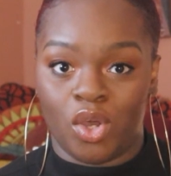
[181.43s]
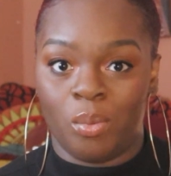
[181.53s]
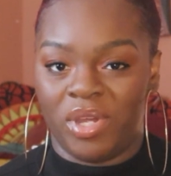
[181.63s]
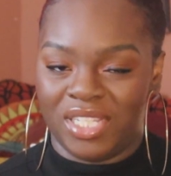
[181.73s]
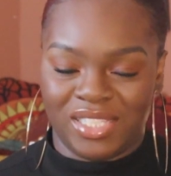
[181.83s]

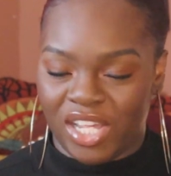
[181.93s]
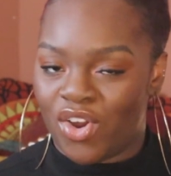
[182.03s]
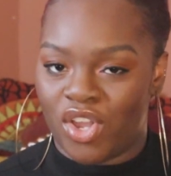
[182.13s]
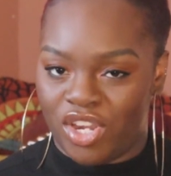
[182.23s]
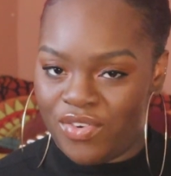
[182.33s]
ago, but it's
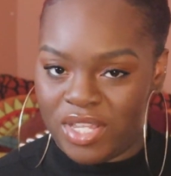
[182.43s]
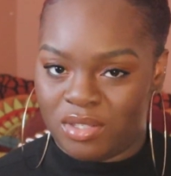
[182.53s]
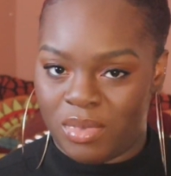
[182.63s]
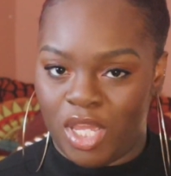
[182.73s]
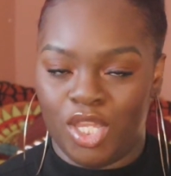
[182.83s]
there on your
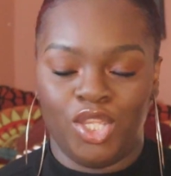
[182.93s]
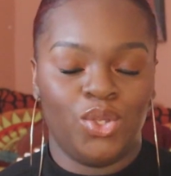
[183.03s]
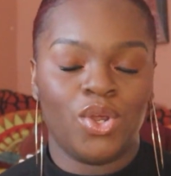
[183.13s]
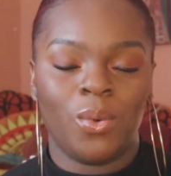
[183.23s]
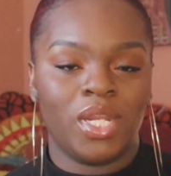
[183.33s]
resume.
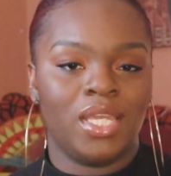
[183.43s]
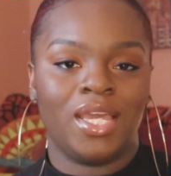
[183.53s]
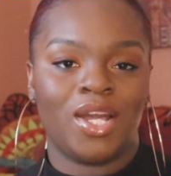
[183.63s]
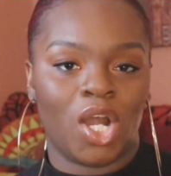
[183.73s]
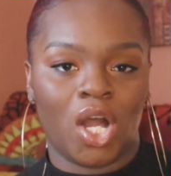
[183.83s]
You don't want to
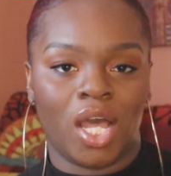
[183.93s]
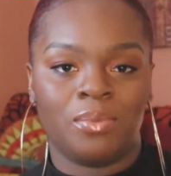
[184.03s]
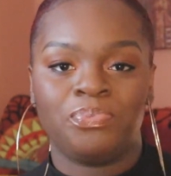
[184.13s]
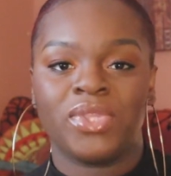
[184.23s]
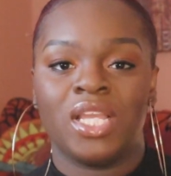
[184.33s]
get
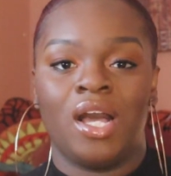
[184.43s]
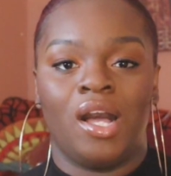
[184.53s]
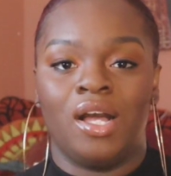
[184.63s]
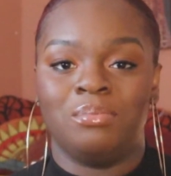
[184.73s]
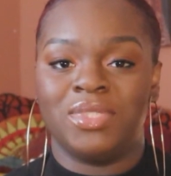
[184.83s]
caught
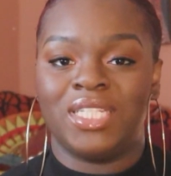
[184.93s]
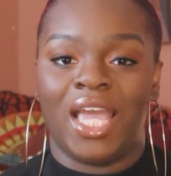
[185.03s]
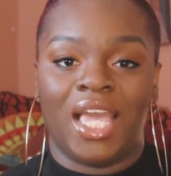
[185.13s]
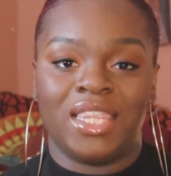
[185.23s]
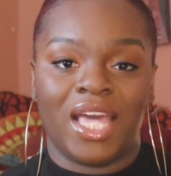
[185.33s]

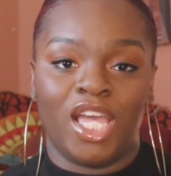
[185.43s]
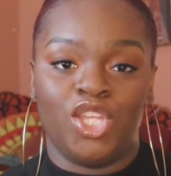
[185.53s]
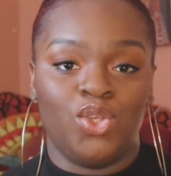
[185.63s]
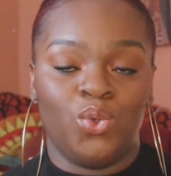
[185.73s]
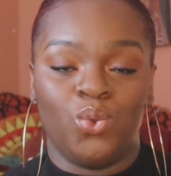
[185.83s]
saying
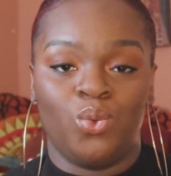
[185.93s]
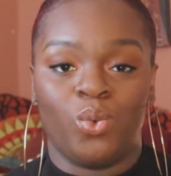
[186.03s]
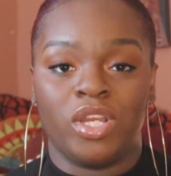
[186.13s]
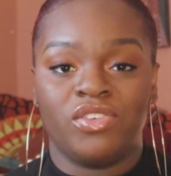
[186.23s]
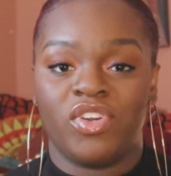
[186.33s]
that you
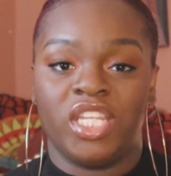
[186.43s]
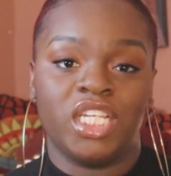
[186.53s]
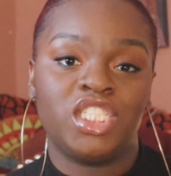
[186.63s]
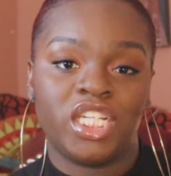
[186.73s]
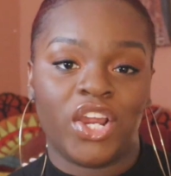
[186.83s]
worked for
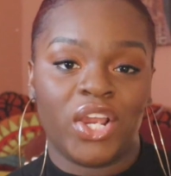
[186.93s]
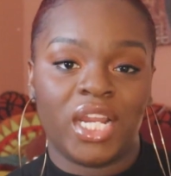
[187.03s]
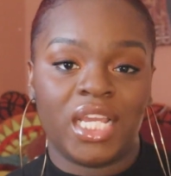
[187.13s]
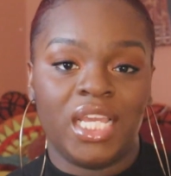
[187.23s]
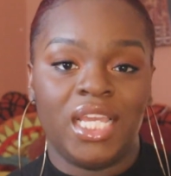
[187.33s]
this
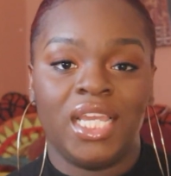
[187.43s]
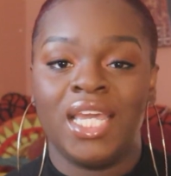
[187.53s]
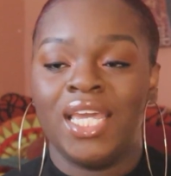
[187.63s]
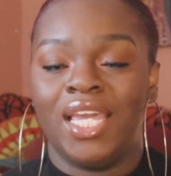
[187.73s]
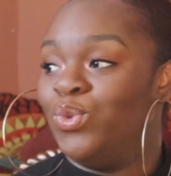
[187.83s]

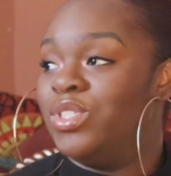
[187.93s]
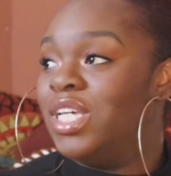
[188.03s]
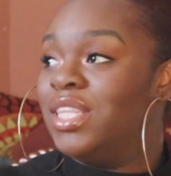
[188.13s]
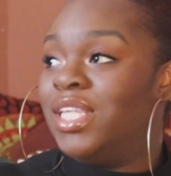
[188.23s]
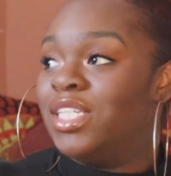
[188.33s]
charity and you
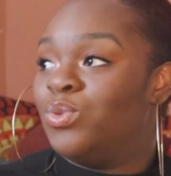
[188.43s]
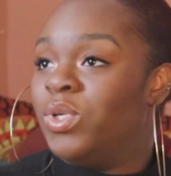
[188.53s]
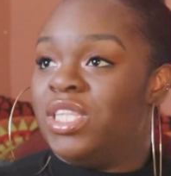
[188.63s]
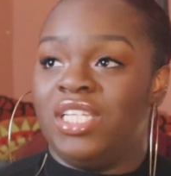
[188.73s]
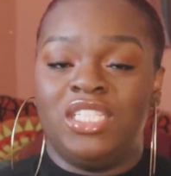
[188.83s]
did this
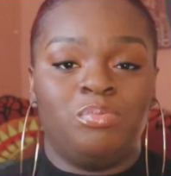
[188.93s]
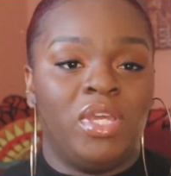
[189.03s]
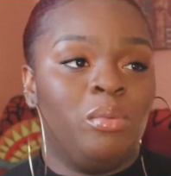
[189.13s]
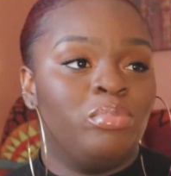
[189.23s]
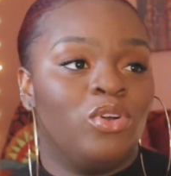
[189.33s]
with these
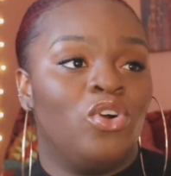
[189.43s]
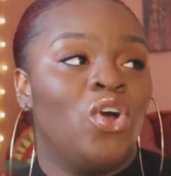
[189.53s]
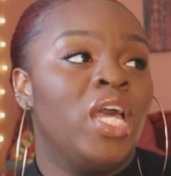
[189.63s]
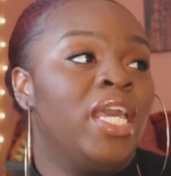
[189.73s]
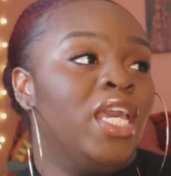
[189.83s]

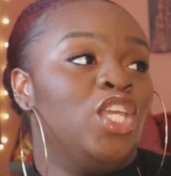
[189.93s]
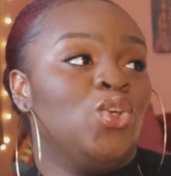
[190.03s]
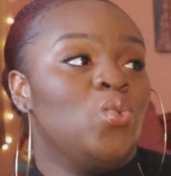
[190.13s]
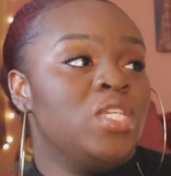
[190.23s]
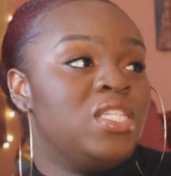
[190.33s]
people and
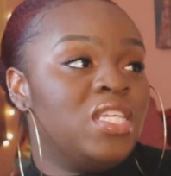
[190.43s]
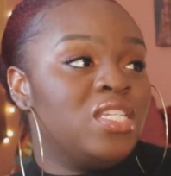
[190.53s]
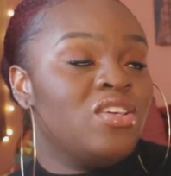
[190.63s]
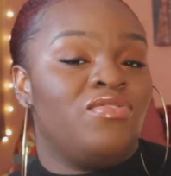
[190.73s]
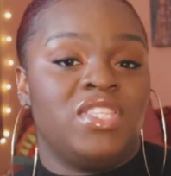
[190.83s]
you was
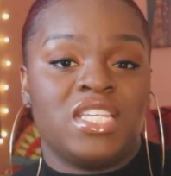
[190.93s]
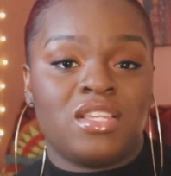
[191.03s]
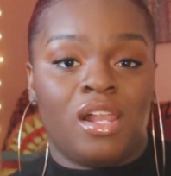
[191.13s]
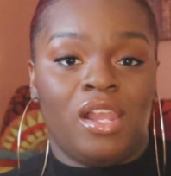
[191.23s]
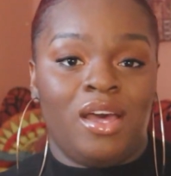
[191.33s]
this of
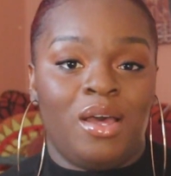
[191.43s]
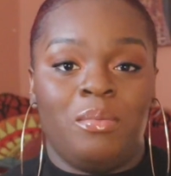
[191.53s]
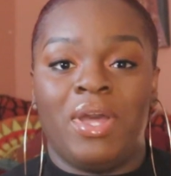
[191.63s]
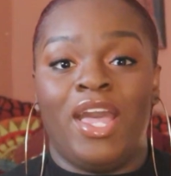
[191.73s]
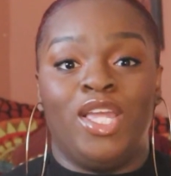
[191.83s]
this
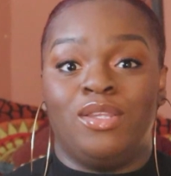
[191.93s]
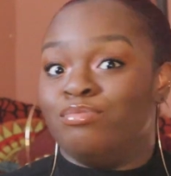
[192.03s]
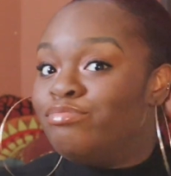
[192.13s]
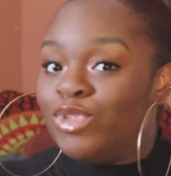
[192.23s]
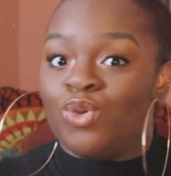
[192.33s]
club
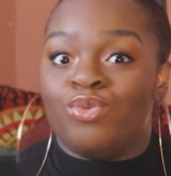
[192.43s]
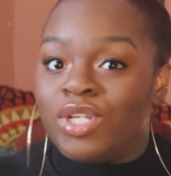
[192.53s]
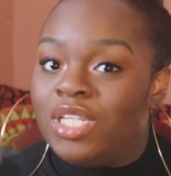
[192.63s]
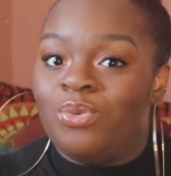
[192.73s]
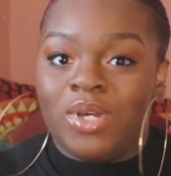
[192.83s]
and you
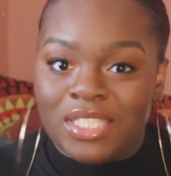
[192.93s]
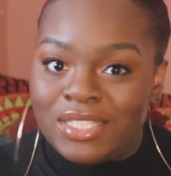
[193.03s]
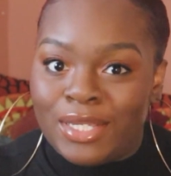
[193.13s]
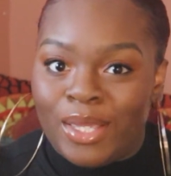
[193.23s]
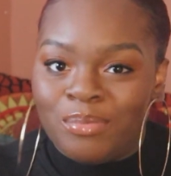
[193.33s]
really
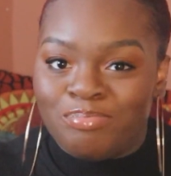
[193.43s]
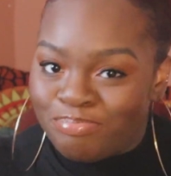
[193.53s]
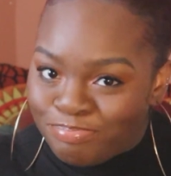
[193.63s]
wasn't.